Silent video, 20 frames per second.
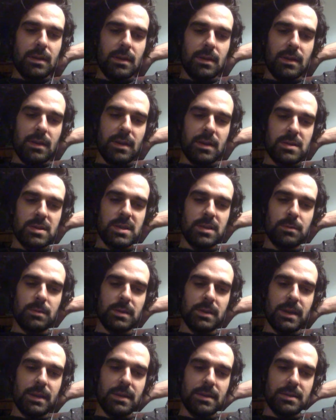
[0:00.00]
Is she
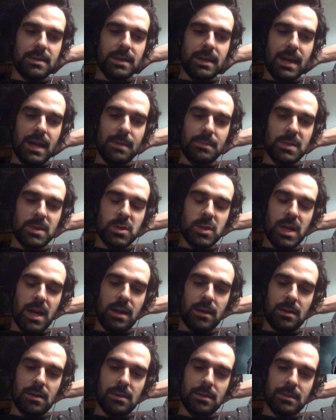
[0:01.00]
related to Captain
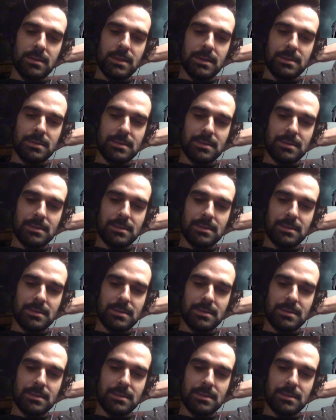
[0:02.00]
Jack Harkness?